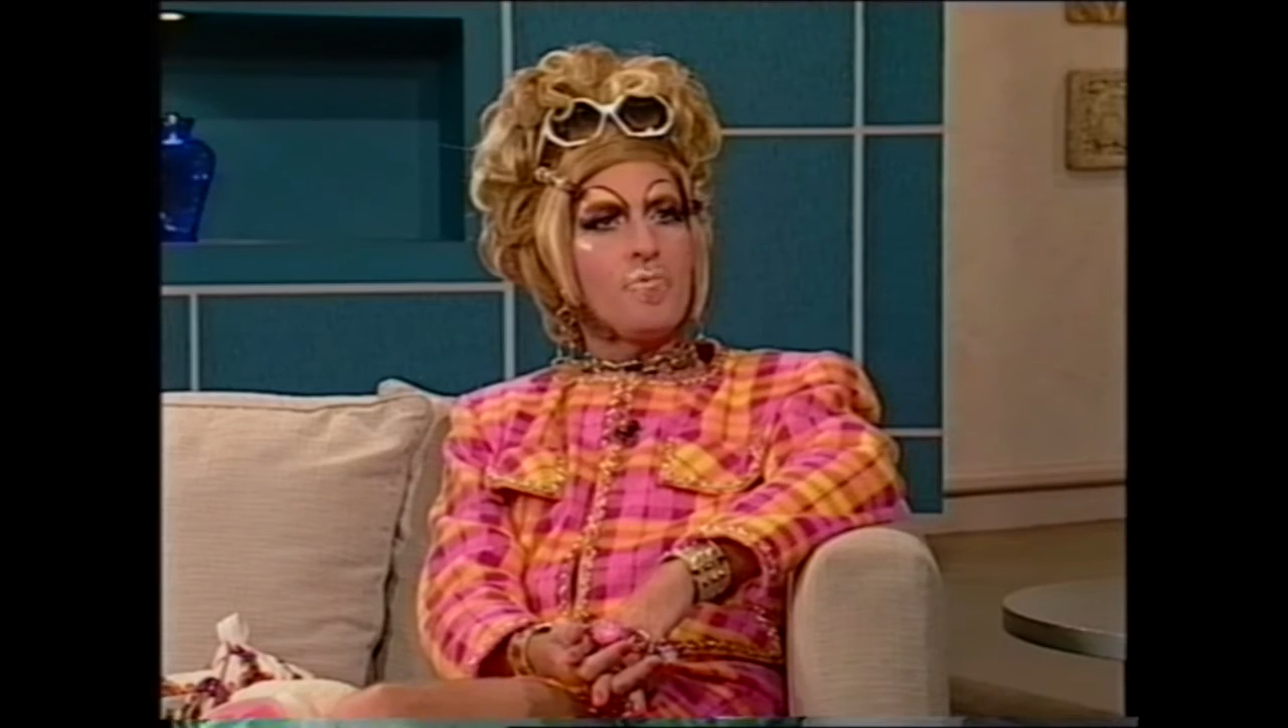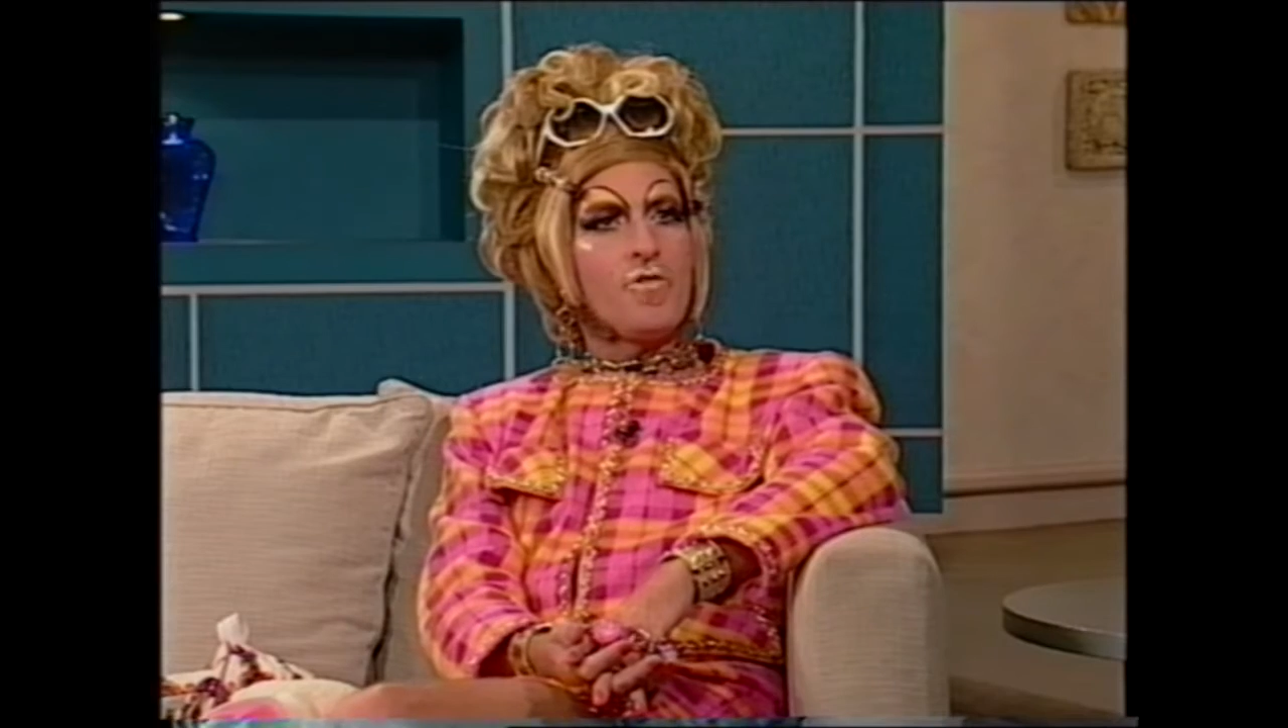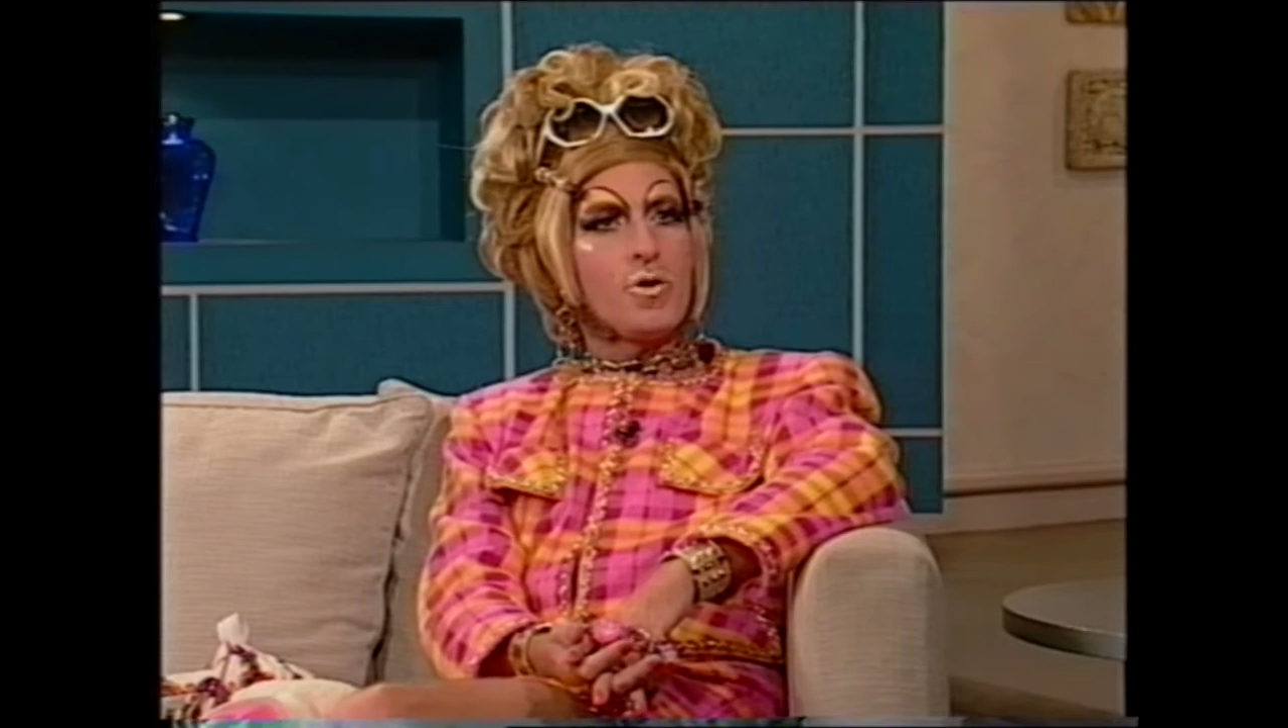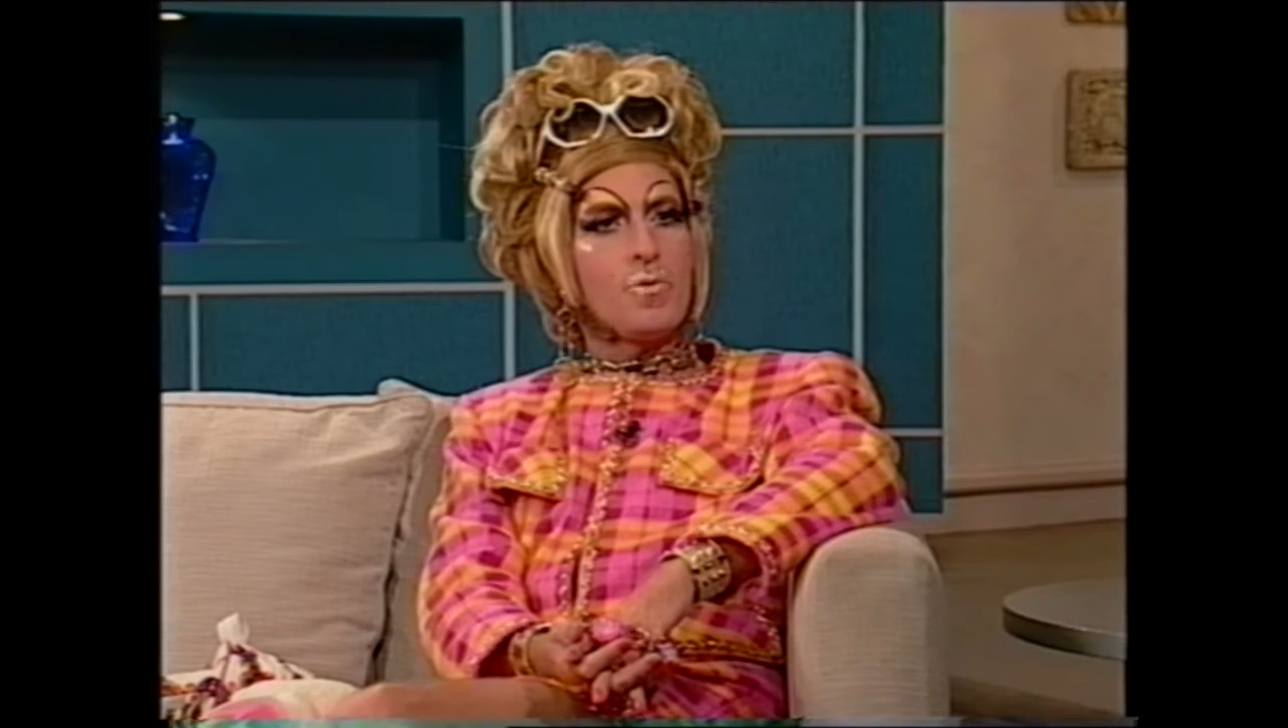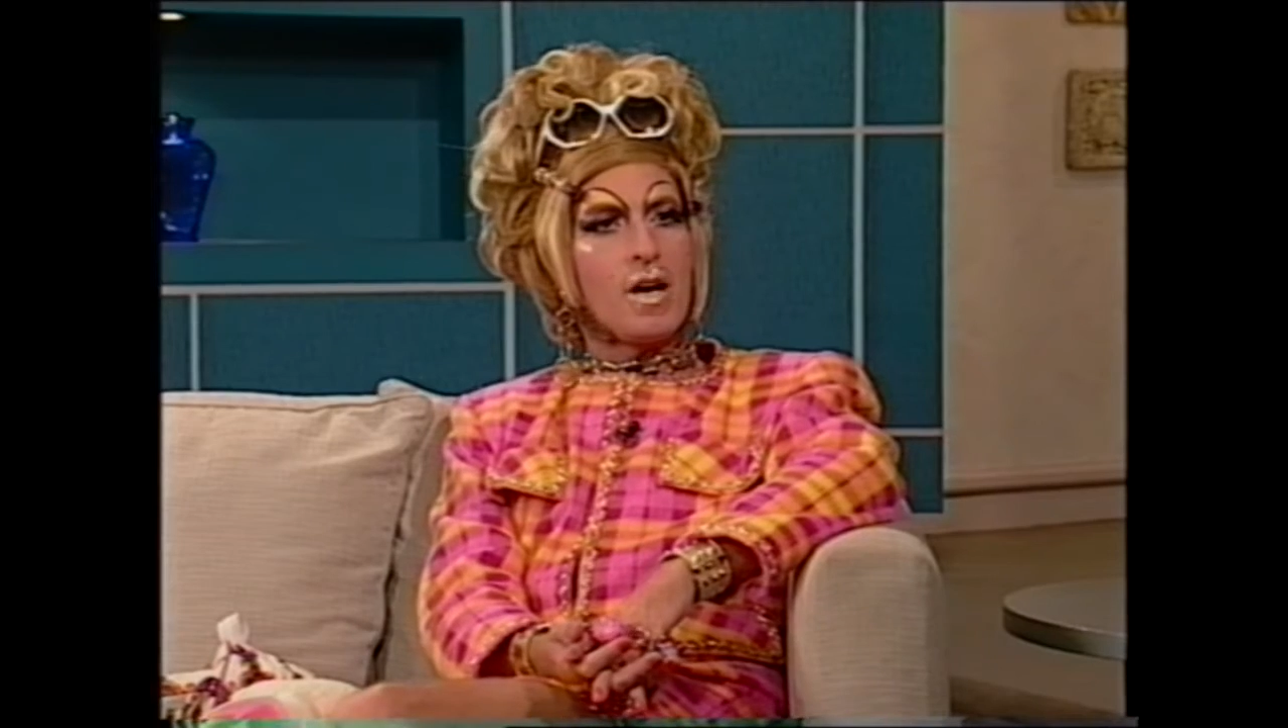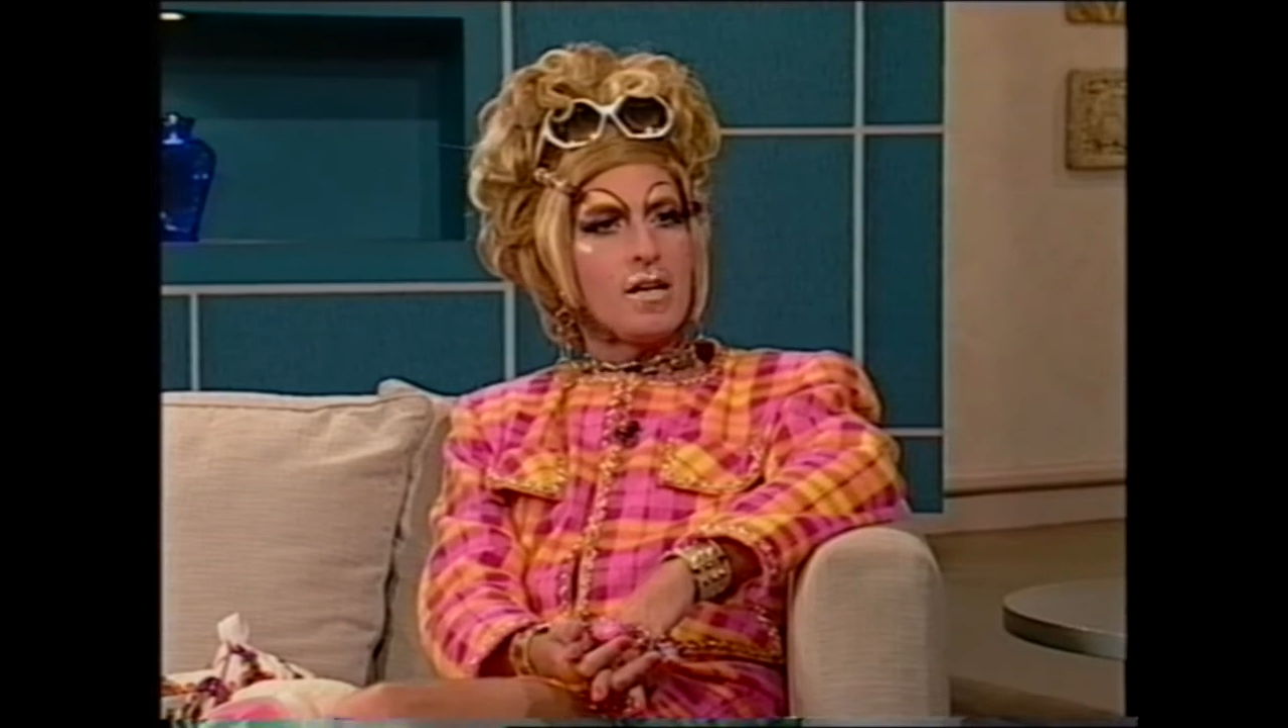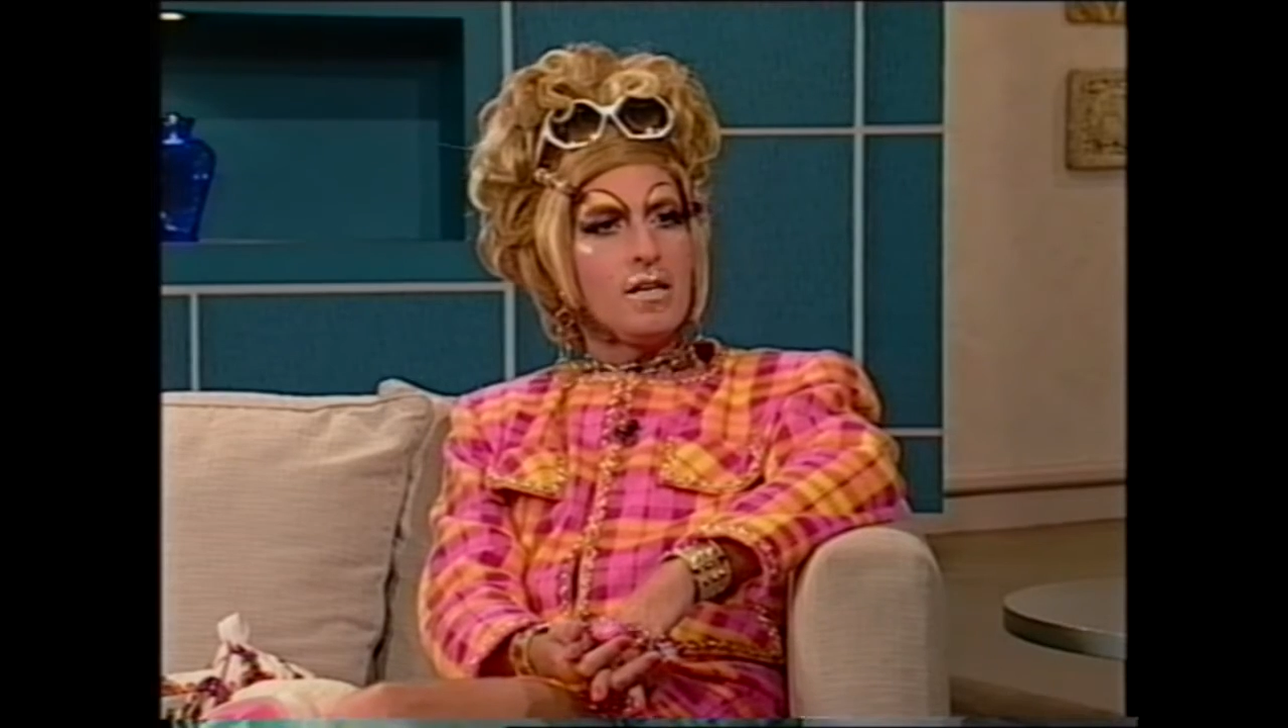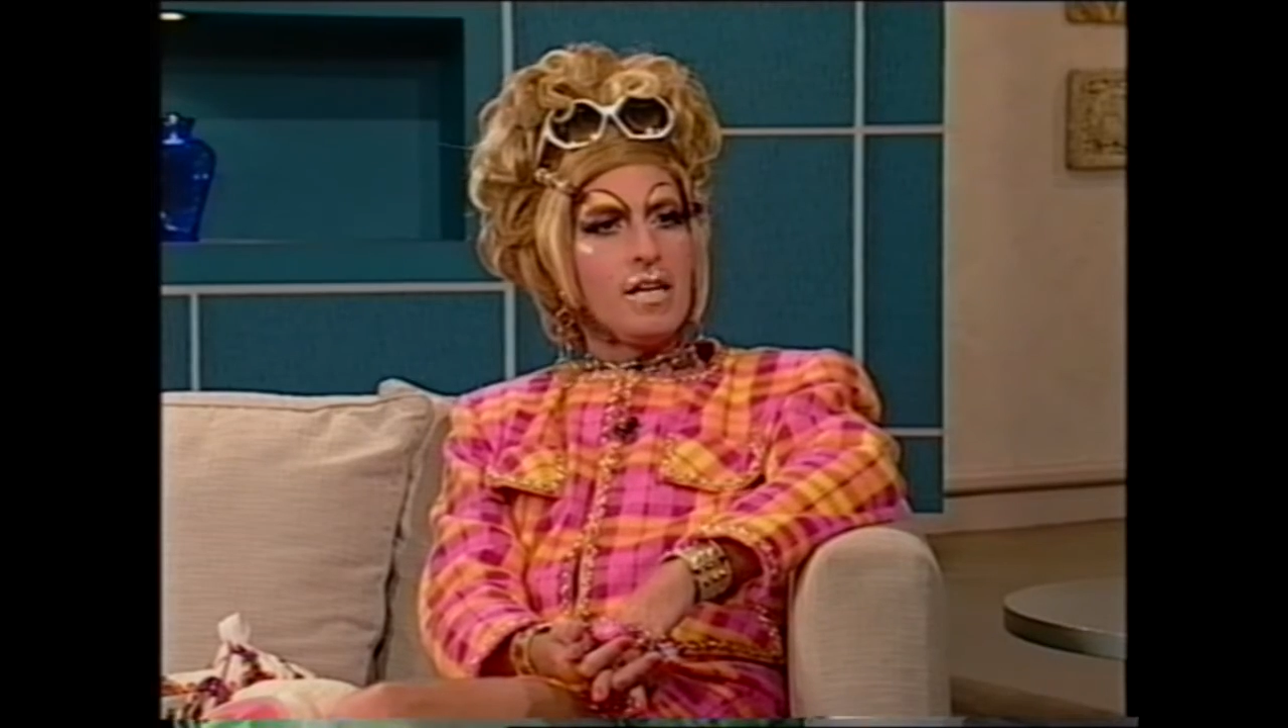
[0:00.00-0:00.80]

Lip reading: for